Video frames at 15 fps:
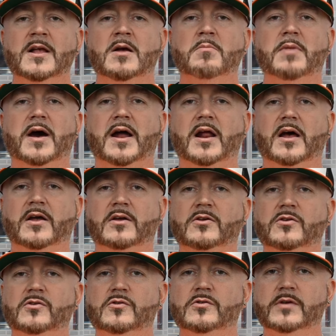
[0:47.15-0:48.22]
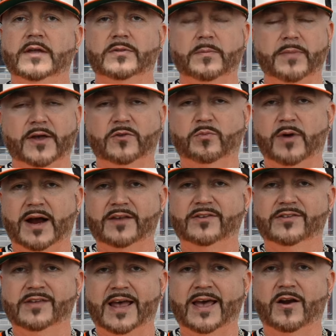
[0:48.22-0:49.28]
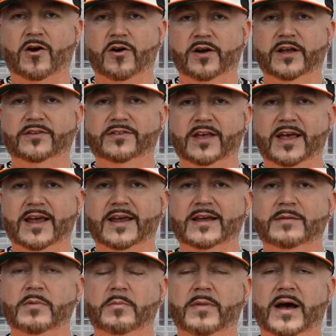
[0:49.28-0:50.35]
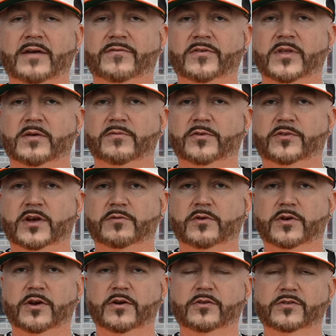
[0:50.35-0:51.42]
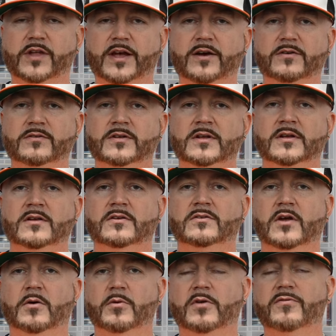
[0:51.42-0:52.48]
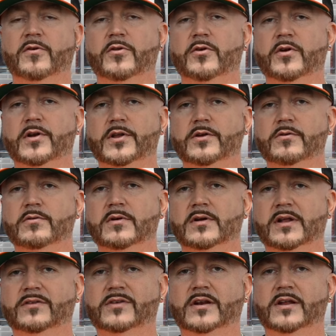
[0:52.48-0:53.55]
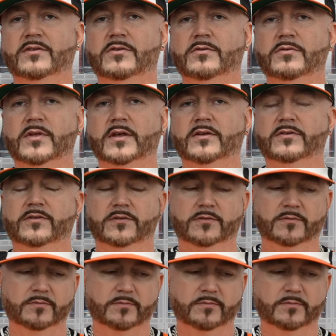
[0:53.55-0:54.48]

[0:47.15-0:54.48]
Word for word: But uh, you get the best prices at R S A. I've been buying from them for several years now. So no further ado, let's get into this.